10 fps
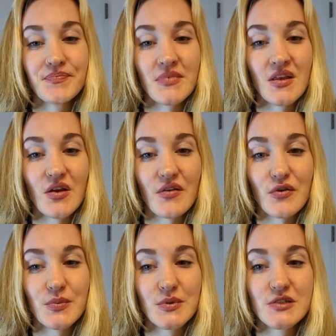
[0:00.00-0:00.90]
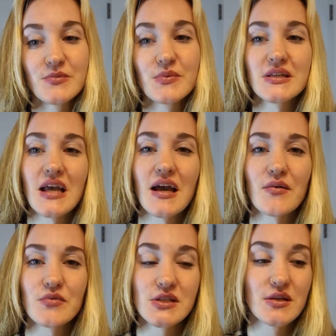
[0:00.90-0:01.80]
I have competition. But yeah, arm
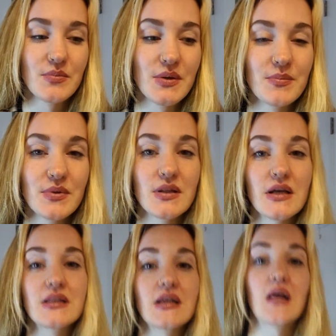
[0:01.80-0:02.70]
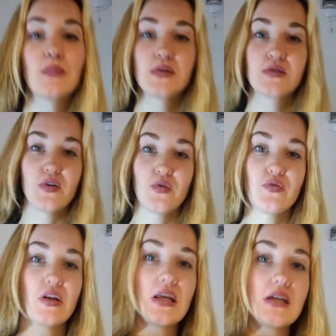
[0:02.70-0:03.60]
wrestling people, like, the club is very
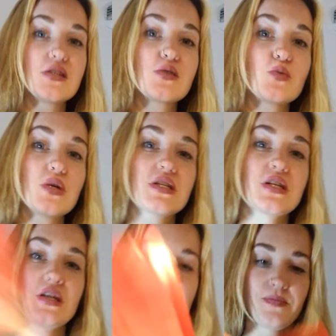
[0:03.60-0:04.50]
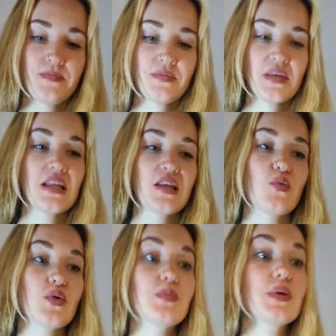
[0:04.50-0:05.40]
friendly. I just wish there
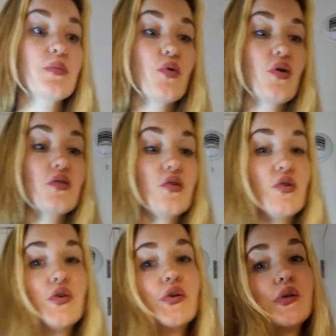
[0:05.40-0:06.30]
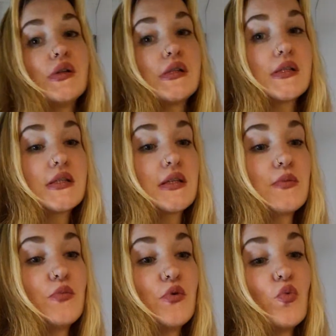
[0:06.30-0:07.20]
would be more girls,
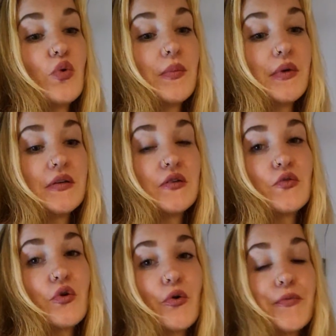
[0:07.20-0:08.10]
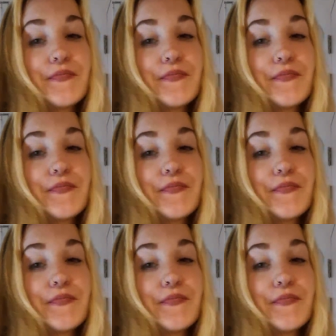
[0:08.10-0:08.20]
more women, you know.